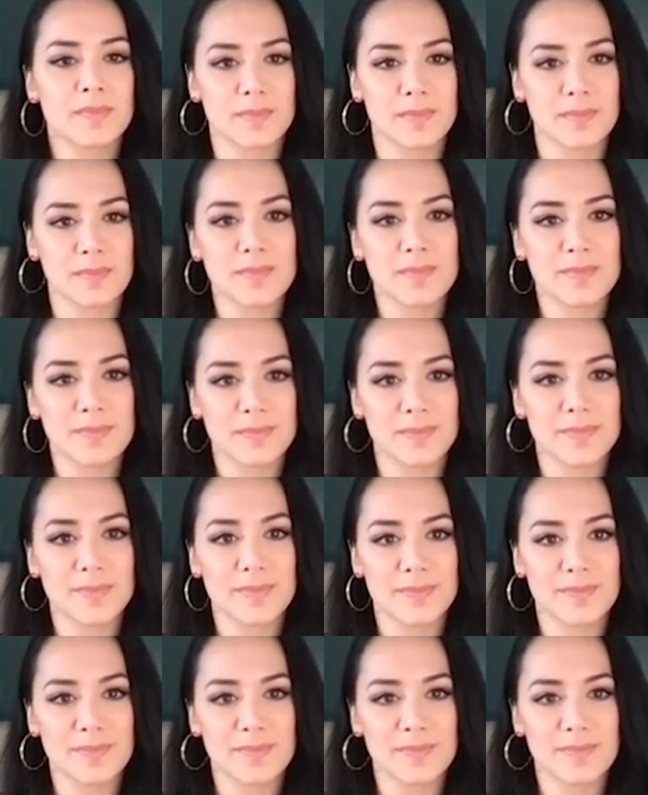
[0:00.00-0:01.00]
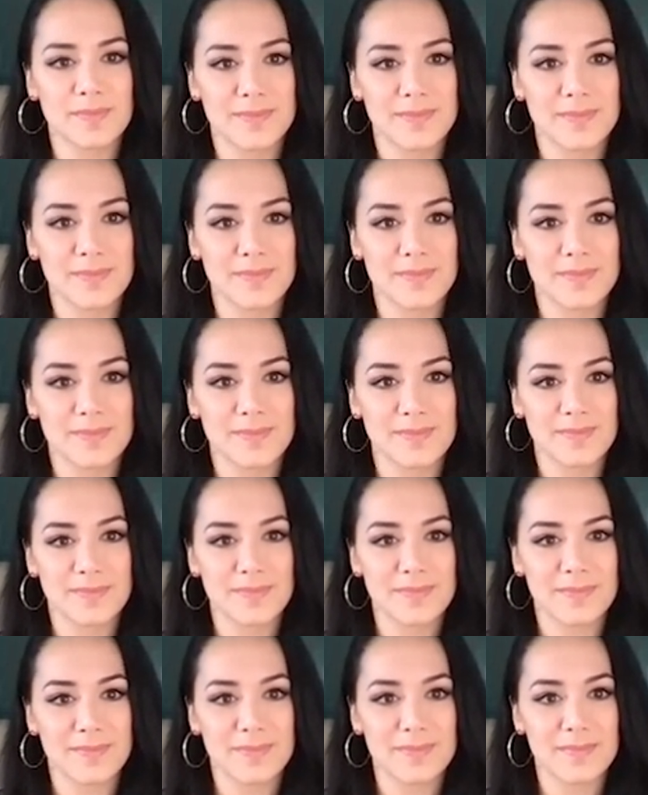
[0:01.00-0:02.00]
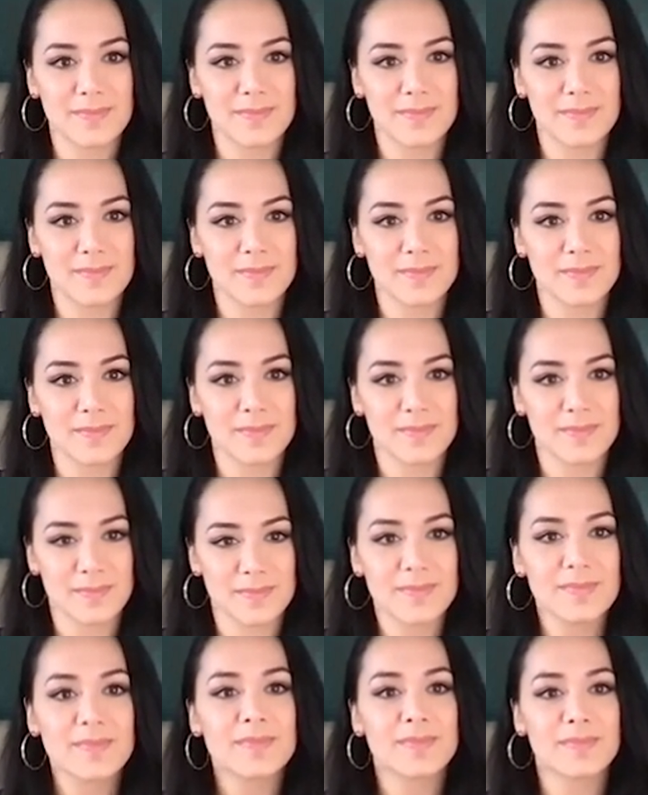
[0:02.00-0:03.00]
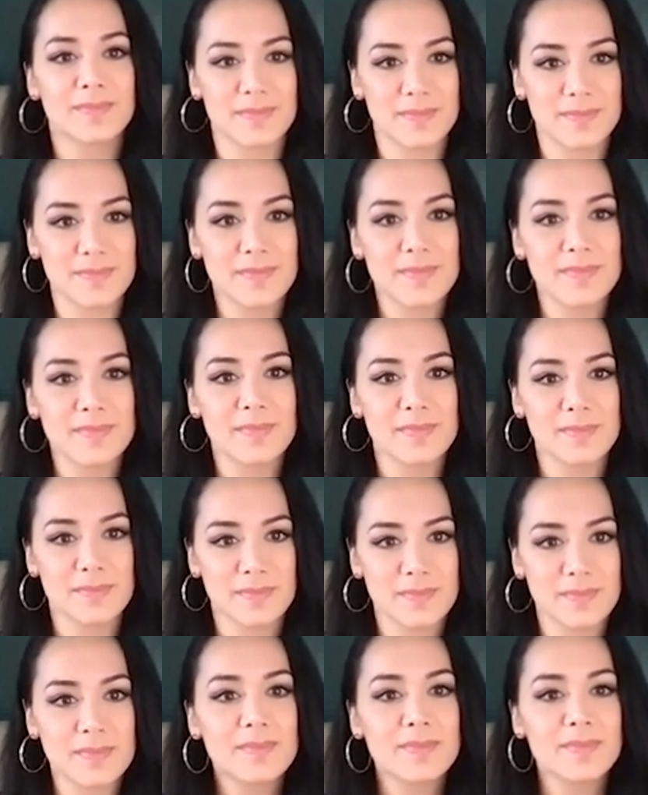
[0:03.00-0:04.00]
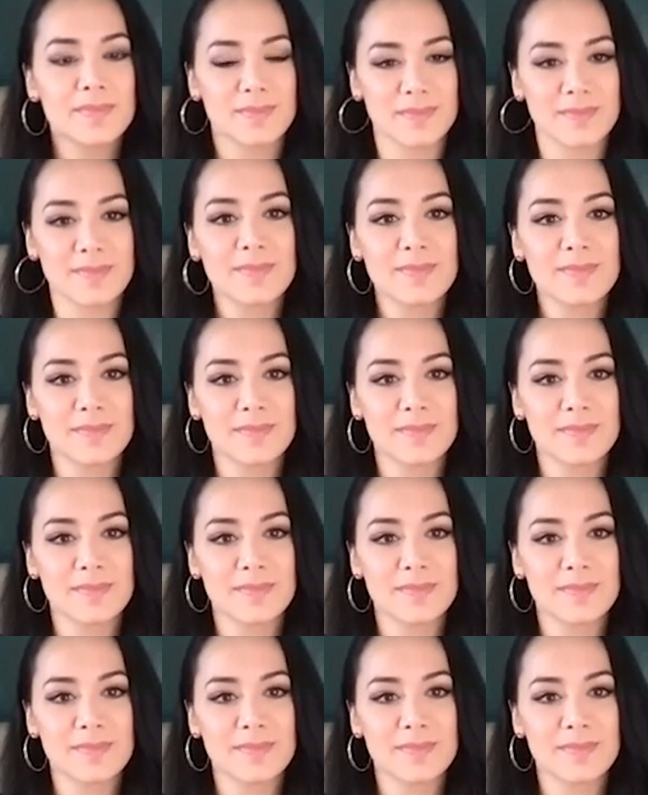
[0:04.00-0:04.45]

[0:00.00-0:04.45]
[no speech]